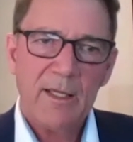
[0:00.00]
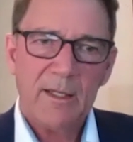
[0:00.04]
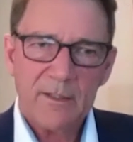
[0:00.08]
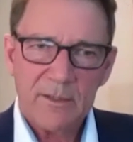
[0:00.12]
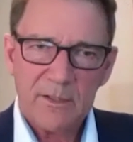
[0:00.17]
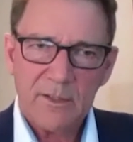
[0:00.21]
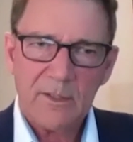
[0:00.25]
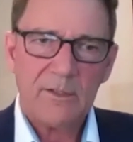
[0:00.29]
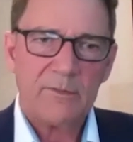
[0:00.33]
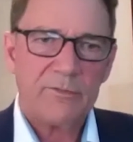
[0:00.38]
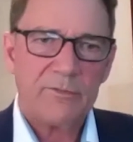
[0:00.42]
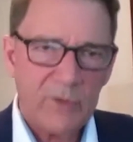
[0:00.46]

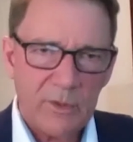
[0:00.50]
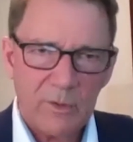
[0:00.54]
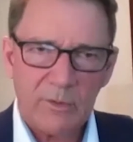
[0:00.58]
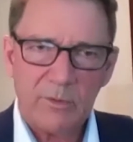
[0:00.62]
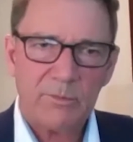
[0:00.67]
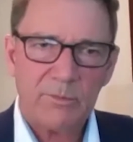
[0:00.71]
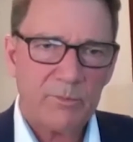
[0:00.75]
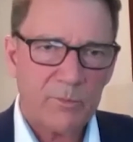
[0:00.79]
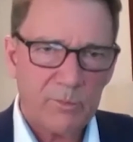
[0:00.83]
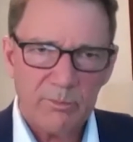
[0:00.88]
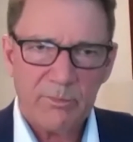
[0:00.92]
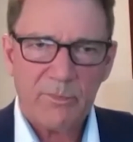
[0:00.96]
So if
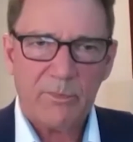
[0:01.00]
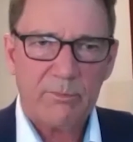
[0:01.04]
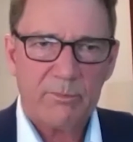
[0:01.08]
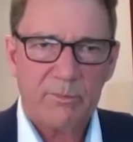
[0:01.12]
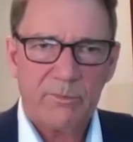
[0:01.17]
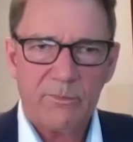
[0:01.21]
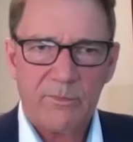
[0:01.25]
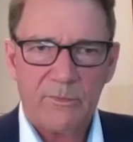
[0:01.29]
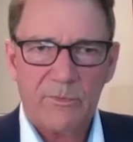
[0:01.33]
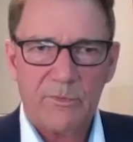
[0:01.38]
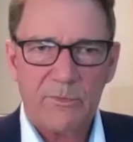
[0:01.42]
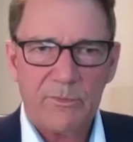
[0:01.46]
you
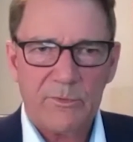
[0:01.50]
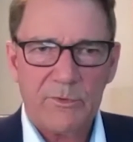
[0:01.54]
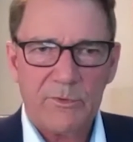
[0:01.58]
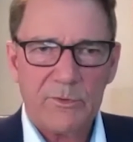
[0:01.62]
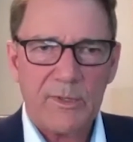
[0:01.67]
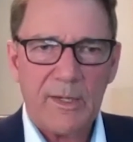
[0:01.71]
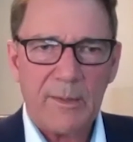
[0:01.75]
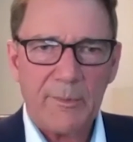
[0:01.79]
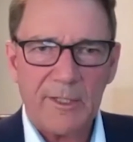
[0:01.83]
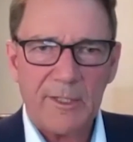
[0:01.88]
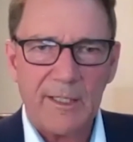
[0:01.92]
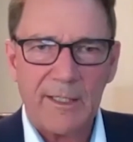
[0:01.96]

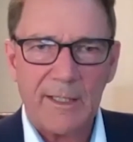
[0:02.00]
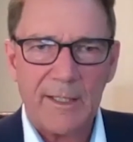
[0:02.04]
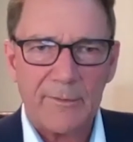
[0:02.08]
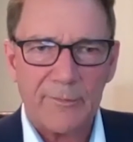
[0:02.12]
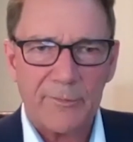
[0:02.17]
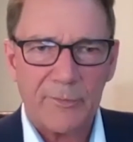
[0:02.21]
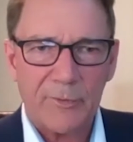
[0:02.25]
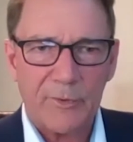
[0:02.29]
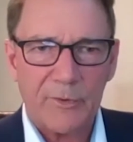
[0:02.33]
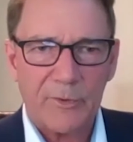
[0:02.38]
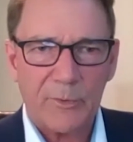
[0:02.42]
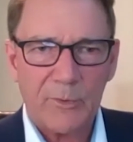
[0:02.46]
scrub it
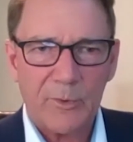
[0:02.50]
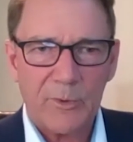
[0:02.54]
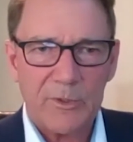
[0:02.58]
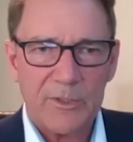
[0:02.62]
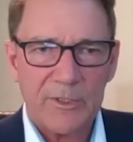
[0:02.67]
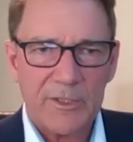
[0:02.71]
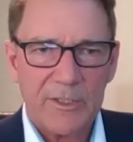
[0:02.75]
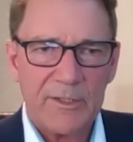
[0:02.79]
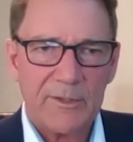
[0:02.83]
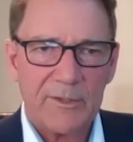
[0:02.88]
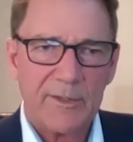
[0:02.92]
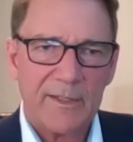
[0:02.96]
enough with
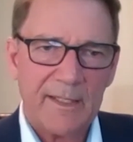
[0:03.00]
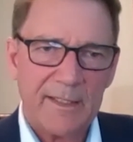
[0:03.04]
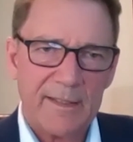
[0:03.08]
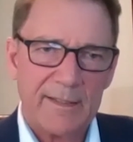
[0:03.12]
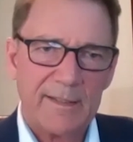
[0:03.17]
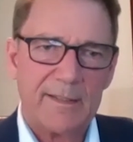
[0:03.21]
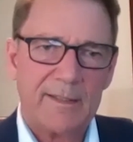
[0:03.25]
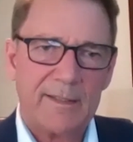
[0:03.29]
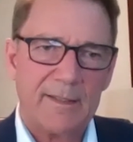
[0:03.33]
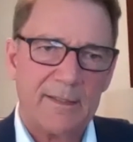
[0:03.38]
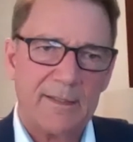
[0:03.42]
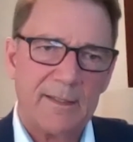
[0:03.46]
water, you get
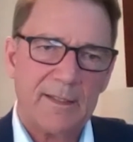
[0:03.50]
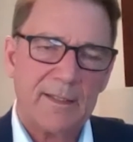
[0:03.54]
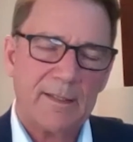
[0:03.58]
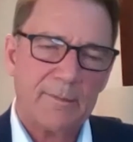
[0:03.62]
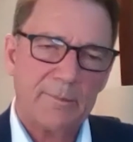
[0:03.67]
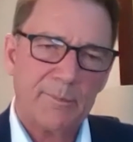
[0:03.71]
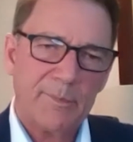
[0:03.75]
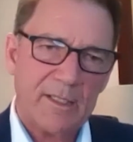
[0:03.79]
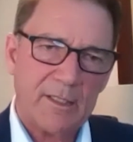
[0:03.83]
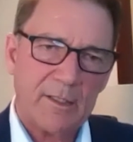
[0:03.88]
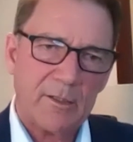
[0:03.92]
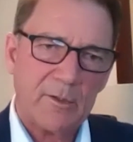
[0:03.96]
a
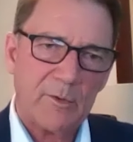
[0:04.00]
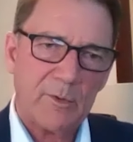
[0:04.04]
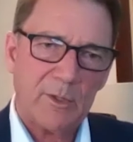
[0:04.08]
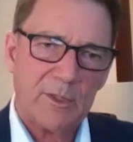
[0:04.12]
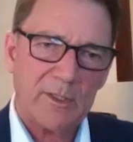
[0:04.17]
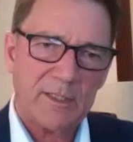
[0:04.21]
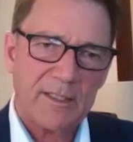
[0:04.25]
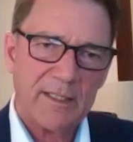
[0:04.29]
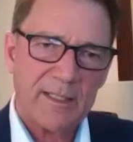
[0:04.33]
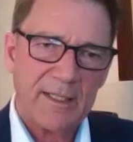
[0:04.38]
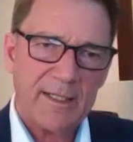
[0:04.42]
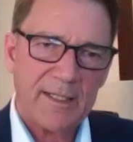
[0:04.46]
better
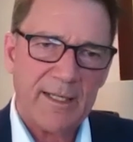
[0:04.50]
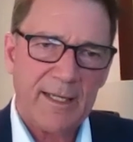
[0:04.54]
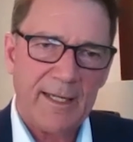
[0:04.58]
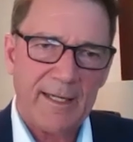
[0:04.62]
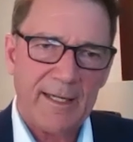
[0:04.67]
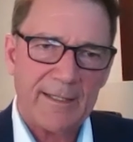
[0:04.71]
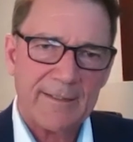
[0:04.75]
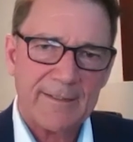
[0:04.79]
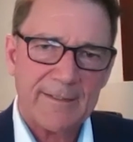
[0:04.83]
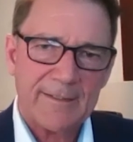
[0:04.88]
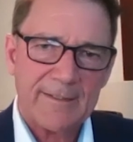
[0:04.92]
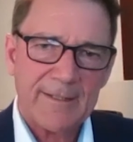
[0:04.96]
quality
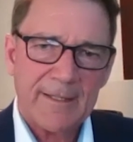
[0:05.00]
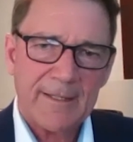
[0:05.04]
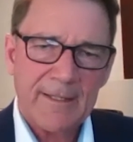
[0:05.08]
gas.